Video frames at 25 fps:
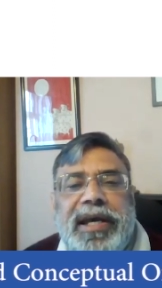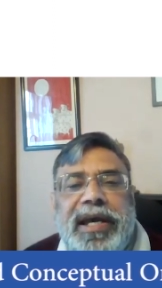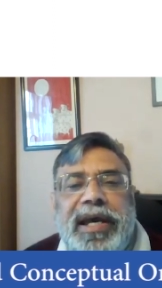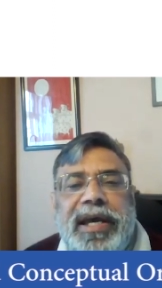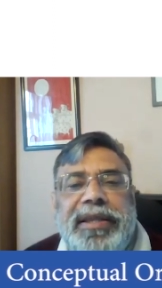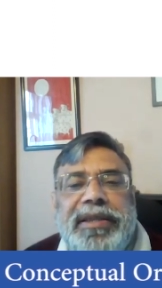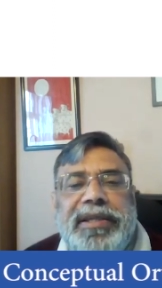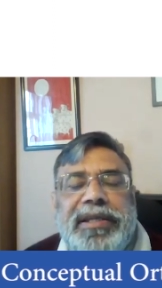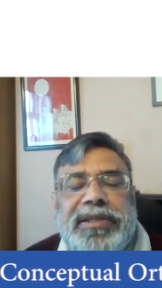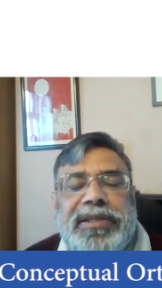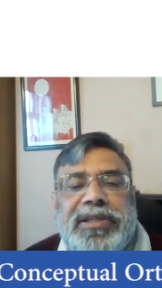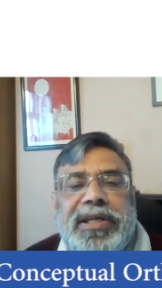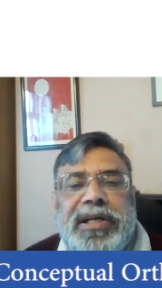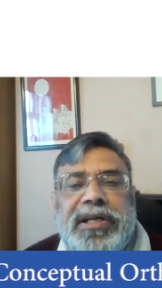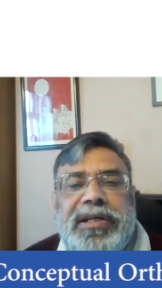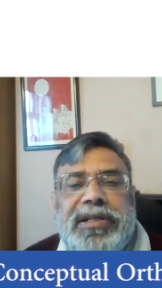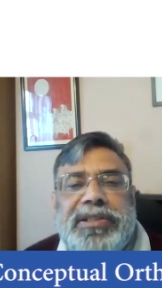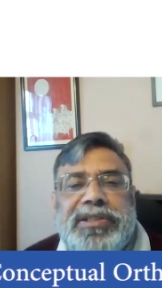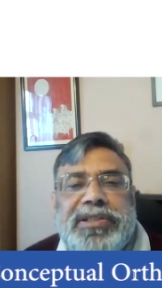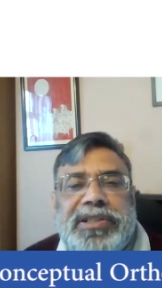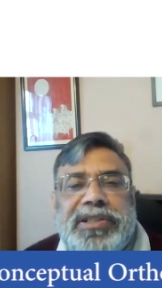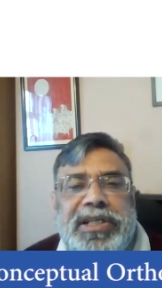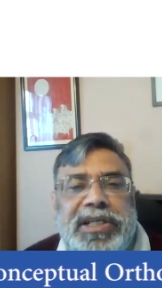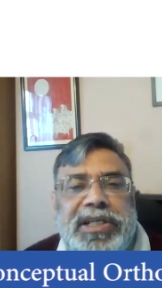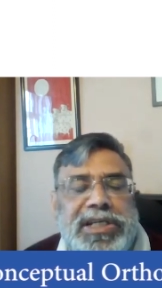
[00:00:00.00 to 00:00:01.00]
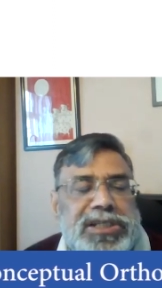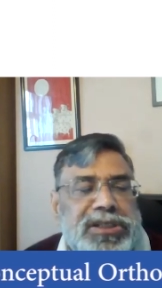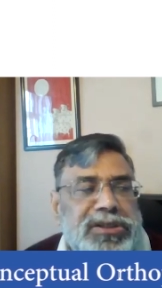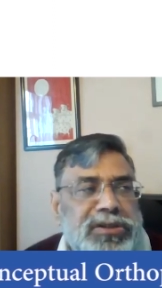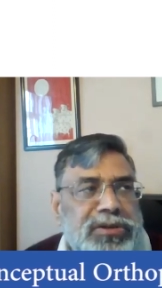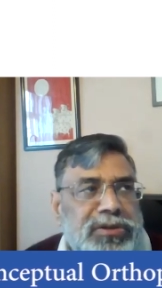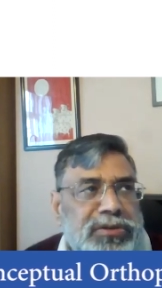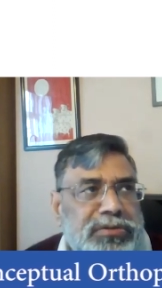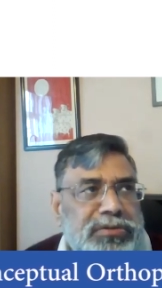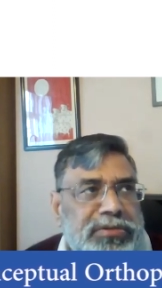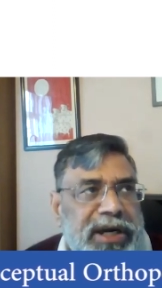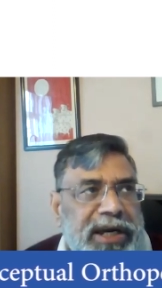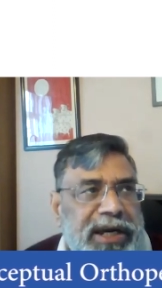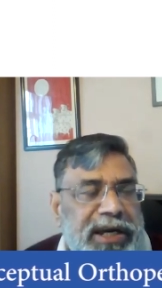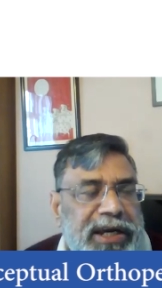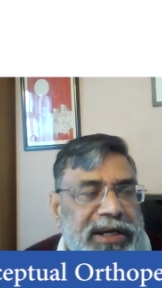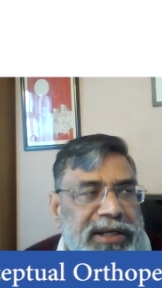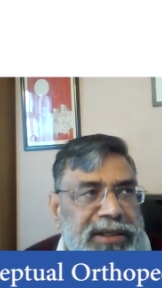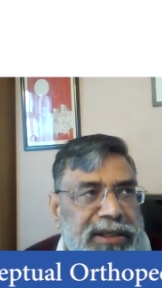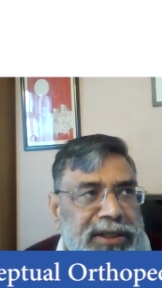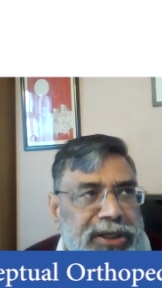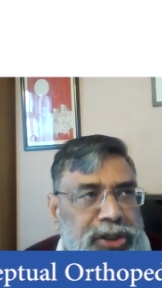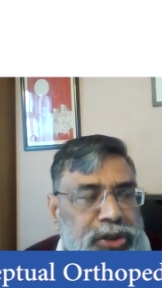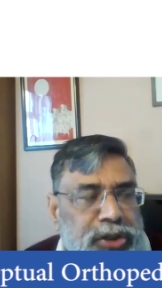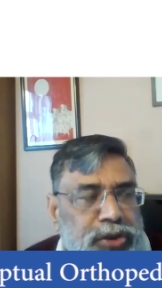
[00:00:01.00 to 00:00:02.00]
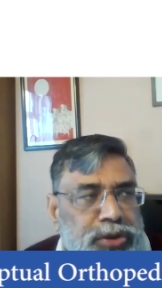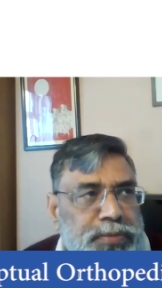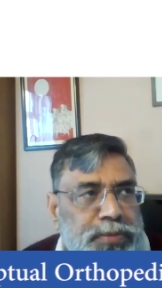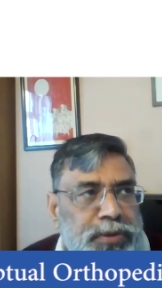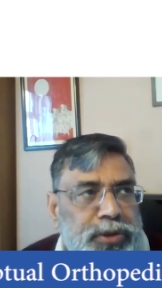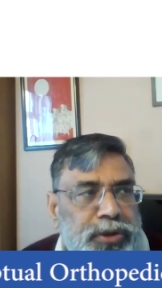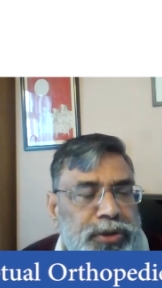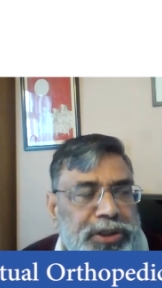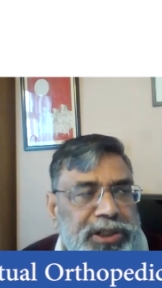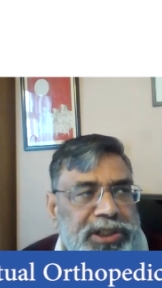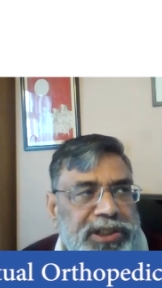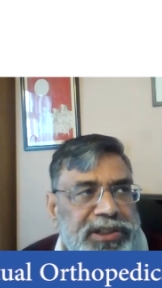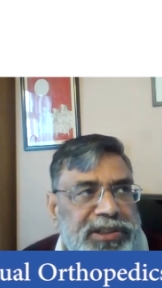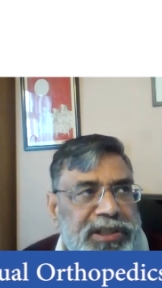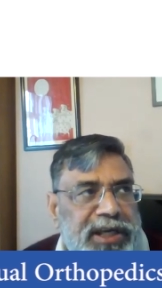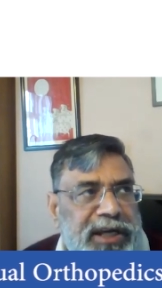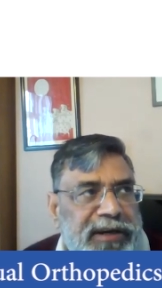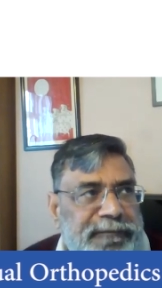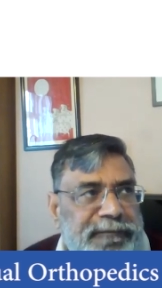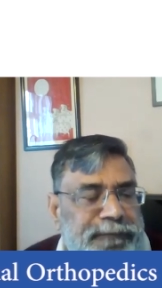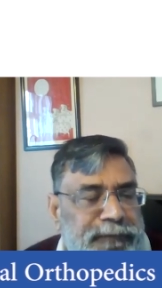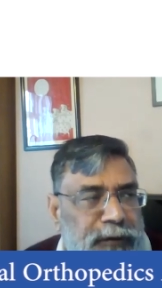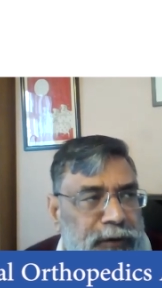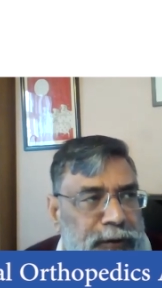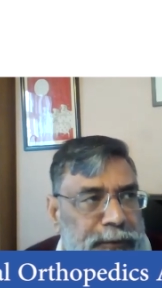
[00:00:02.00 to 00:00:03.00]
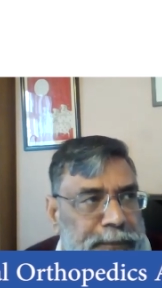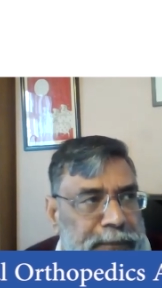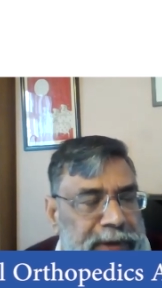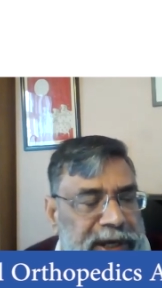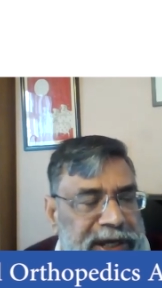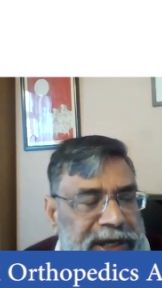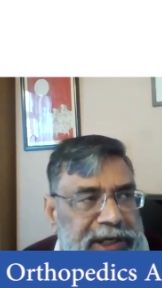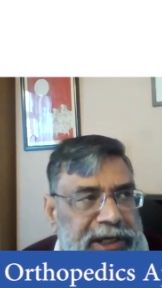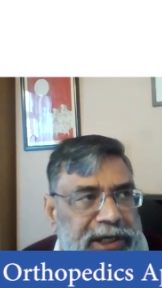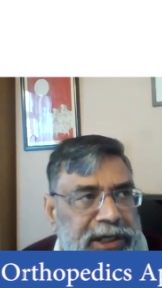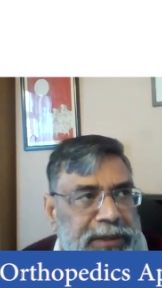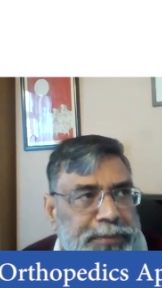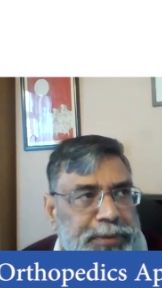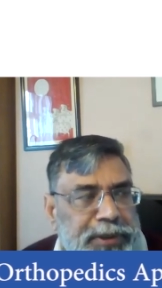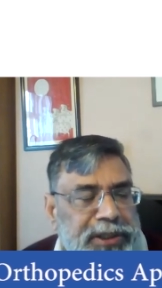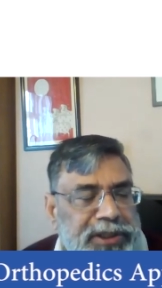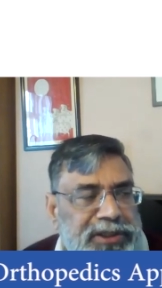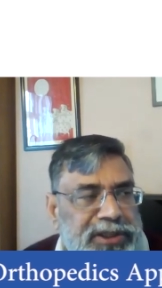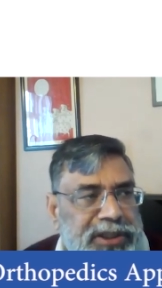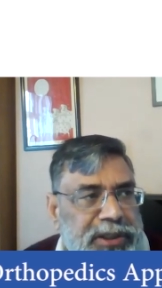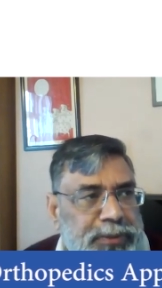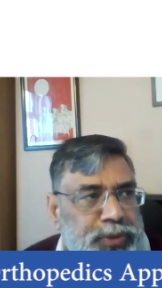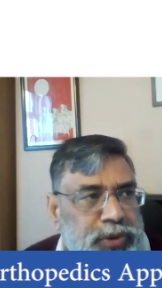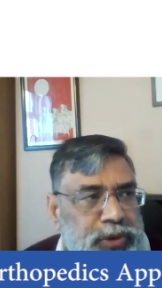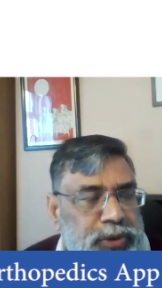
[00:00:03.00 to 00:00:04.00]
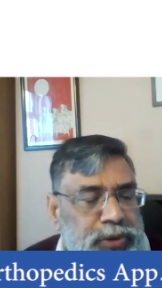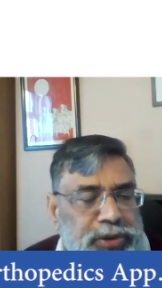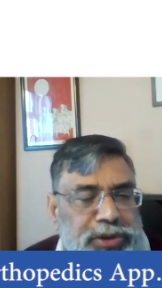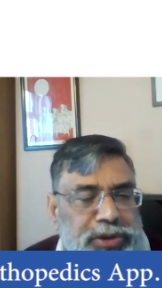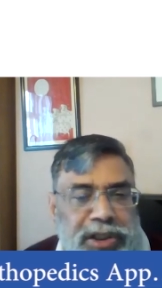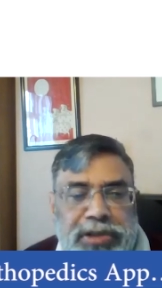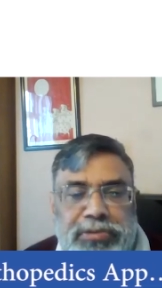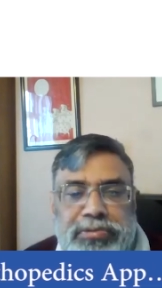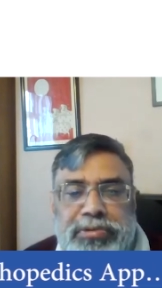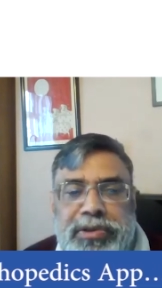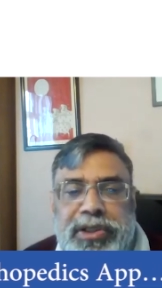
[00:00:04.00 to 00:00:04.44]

And the third stage where the new bone is then formed by creeping substitution.